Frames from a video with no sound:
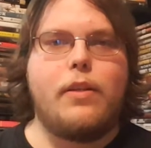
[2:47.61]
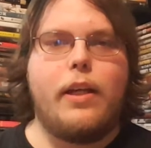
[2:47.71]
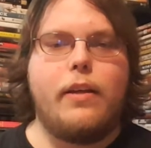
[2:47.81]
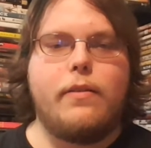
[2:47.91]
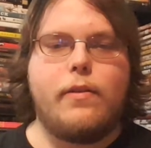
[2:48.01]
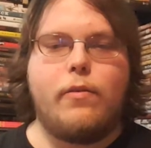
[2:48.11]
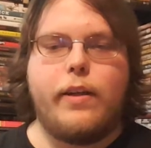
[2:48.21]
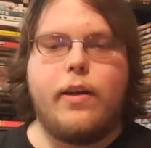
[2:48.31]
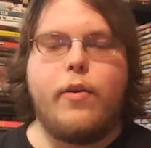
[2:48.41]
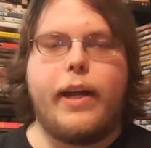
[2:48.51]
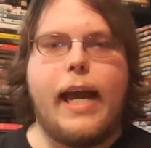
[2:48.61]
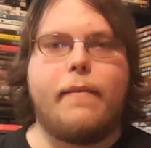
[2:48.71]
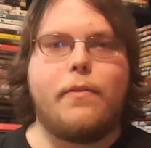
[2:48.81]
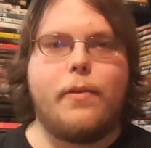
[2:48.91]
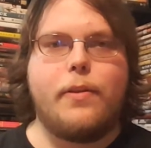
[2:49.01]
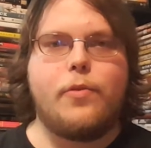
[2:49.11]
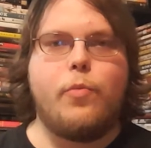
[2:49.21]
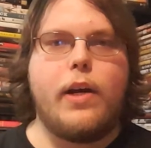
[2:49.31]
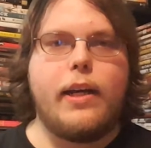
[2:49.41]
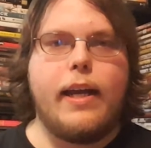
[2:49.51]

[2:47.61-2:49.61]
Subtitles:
he's only going after this one